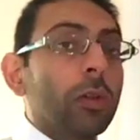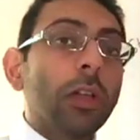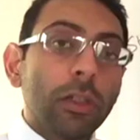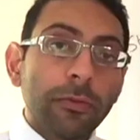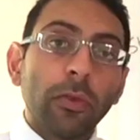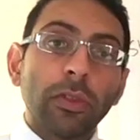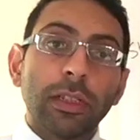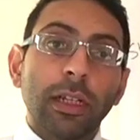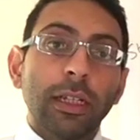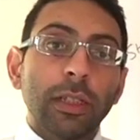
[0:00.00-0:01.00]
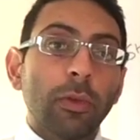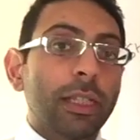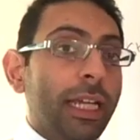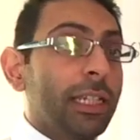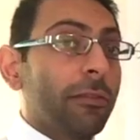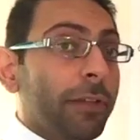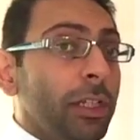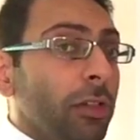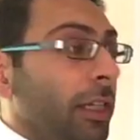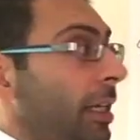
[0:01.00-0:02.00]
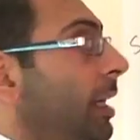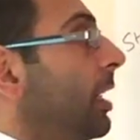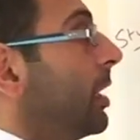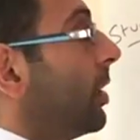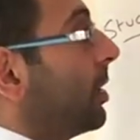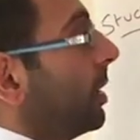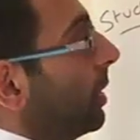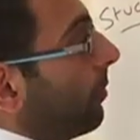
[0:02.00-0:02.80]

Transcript: all those four studies. Whereas individually, you can see